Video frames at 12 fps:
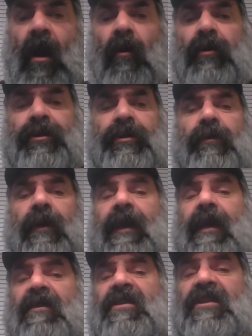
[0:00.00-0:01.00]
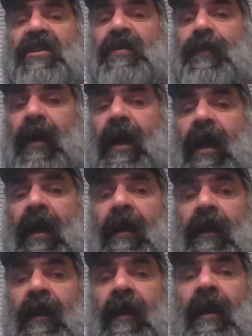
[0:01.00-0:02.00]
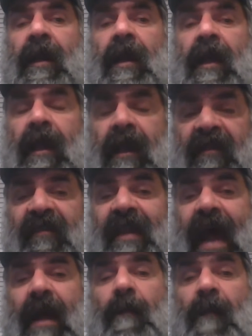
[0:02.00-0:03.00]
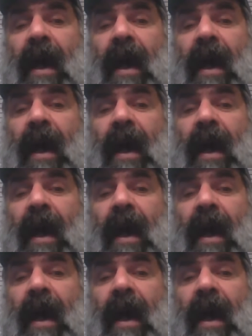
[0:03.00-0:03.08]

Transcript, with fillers: OSU against the spread is not a